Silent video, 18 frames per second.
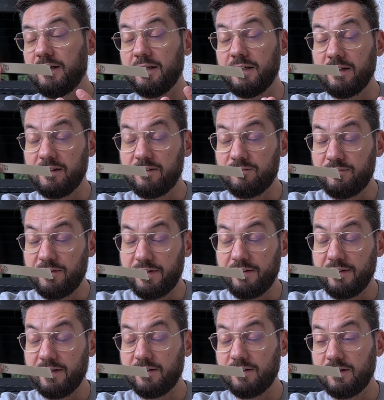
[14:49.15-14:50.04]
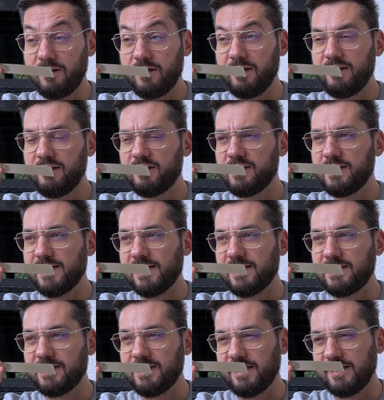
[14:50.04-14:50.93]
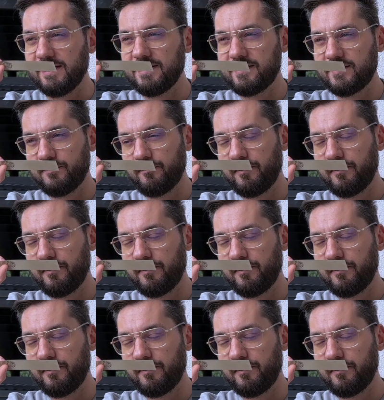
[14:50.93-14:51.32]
in the very early 90s.